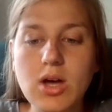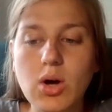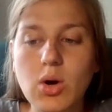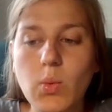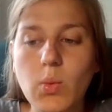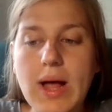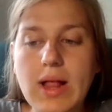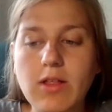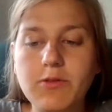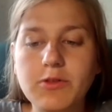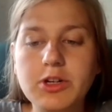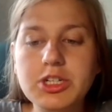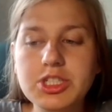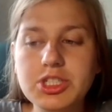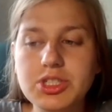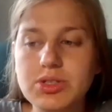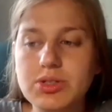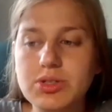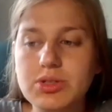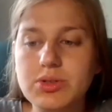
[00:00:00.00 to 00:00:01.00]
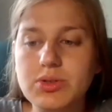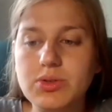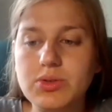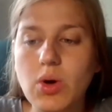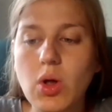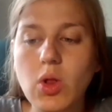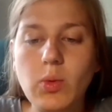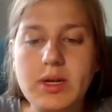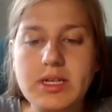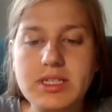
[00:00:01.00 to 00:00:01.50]
Well, of course, you
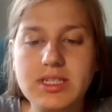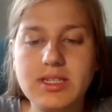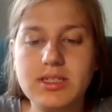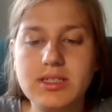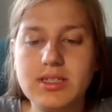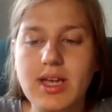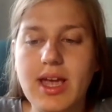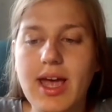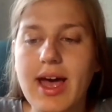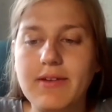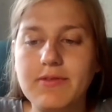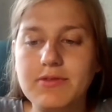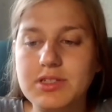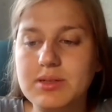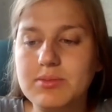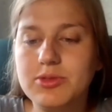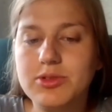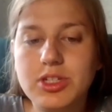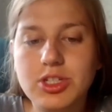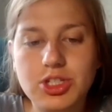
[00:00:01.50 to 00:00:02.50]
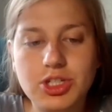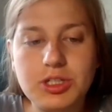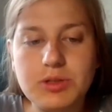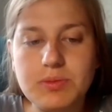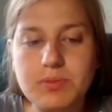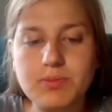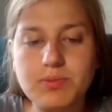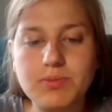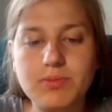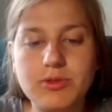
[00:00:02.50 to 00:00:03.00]
always have some
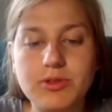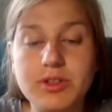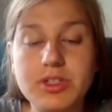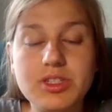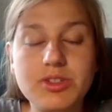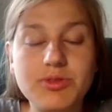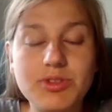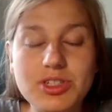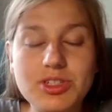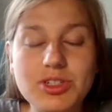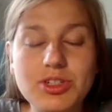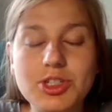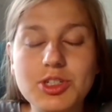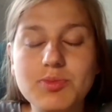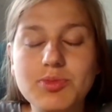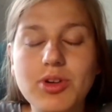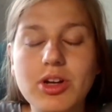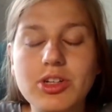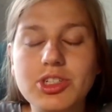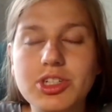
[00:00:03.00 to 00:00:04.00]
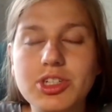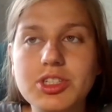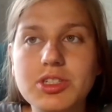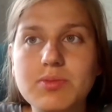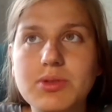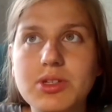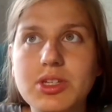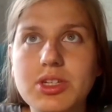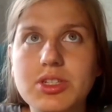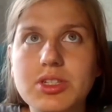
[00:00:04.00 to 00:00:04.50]
research projects,
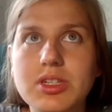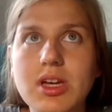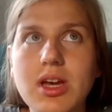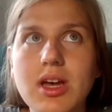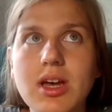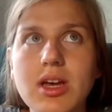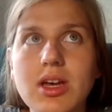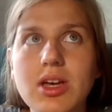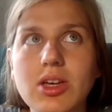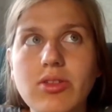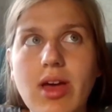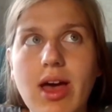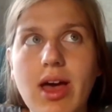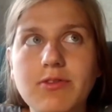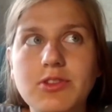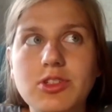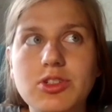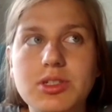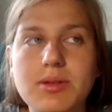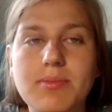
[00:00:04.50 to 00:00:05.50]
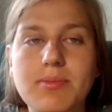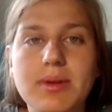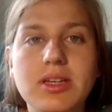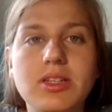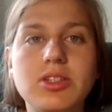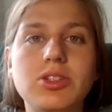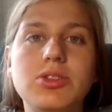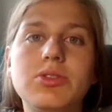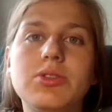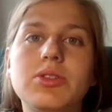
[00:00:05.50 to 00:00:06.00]
because you have to
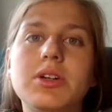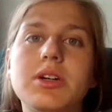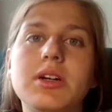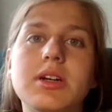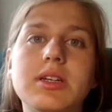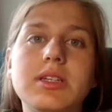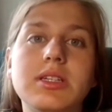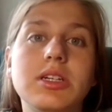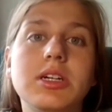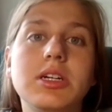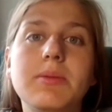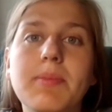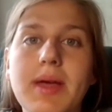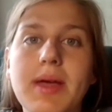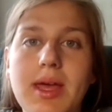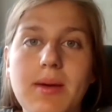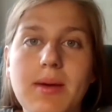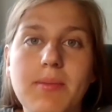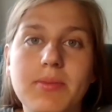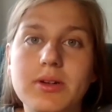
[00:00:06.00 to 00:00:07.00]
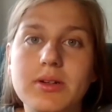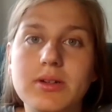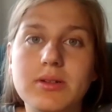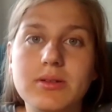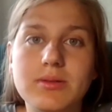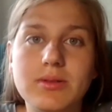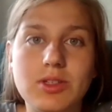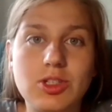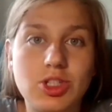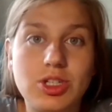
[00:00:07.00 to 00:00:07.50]
submit your year paper
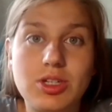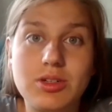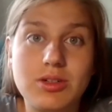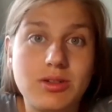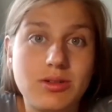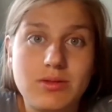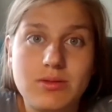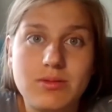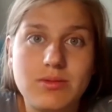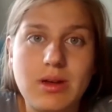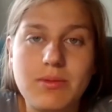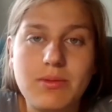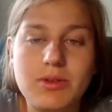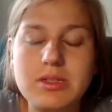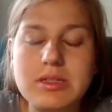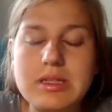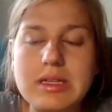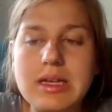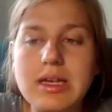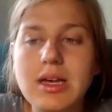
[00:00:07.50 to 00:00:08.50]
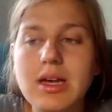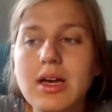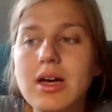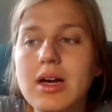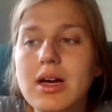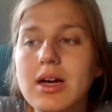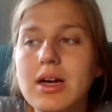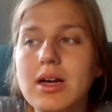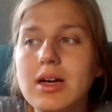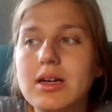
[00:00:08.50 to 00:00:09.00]
each year, obviously.
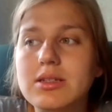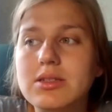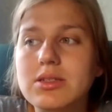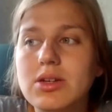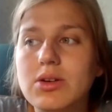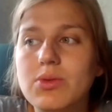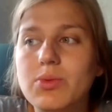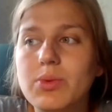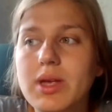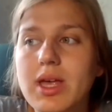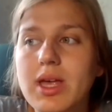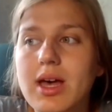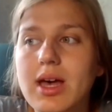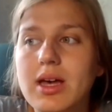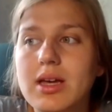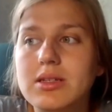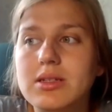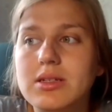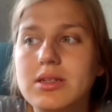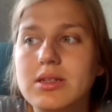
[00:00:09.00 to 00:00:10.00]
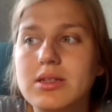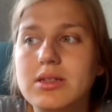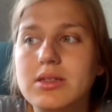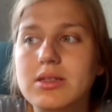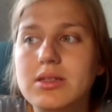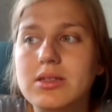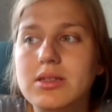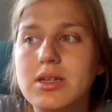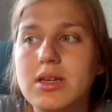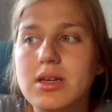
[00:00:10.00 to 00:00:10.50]
So we had a
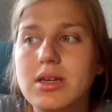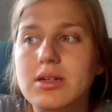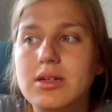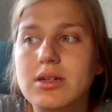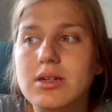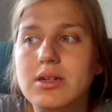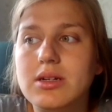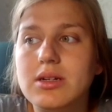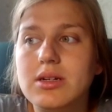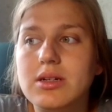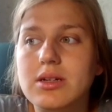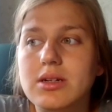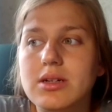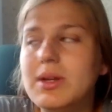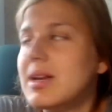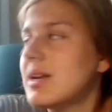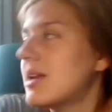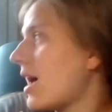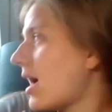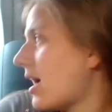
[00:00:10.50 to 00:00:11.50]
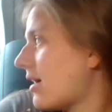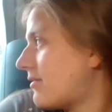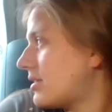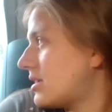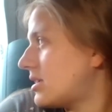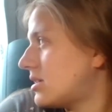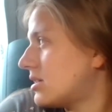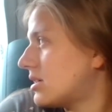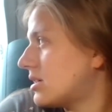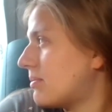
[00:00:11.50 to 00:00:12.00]
year, we didn't have a
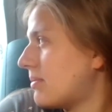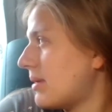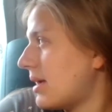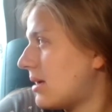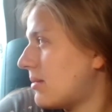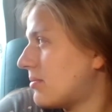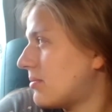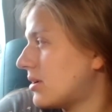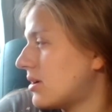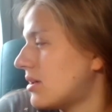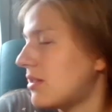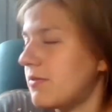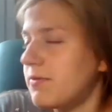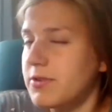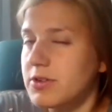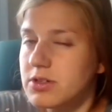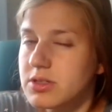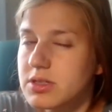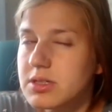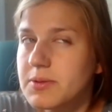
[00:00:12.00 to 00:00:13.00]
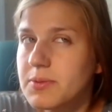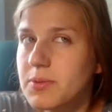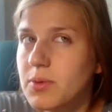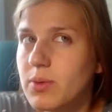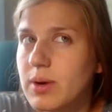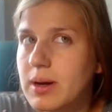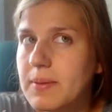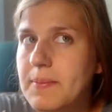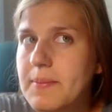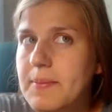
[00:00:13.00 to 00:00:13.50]
year paper in the first
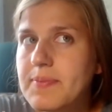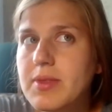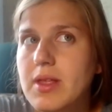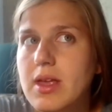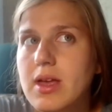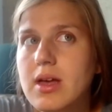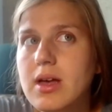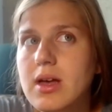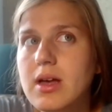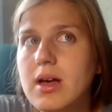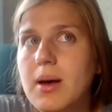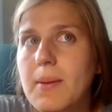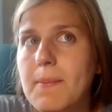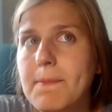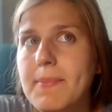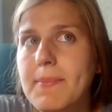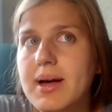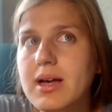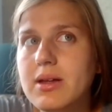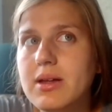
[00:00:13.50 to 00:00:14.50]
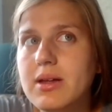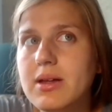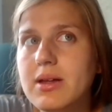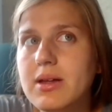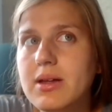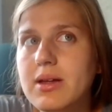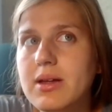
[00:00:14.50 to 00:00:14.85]
one. But